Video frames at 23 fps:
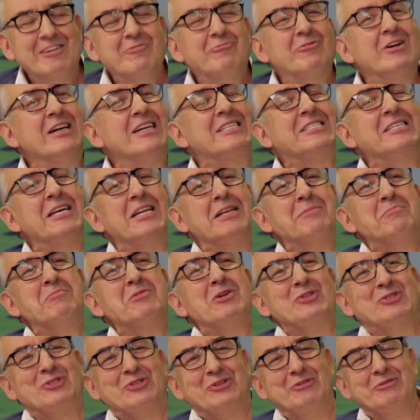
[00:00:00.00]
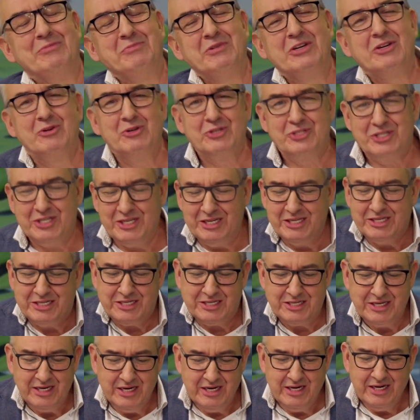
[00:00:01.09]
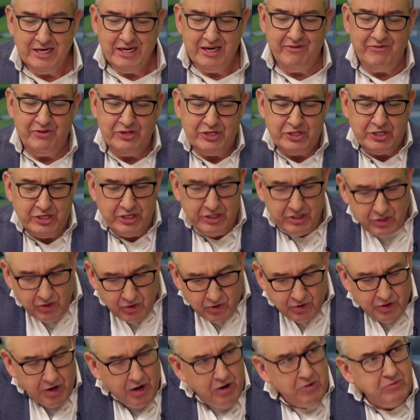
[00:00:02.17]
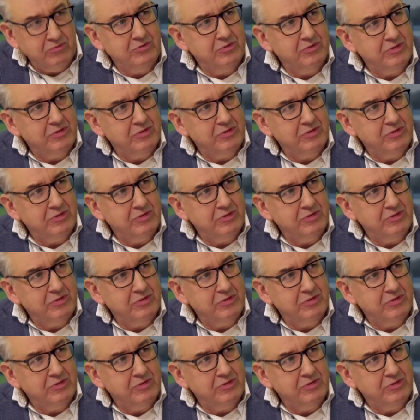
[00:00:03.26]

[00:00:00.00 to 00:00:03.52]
Well, it's not a monster, because if it's in your own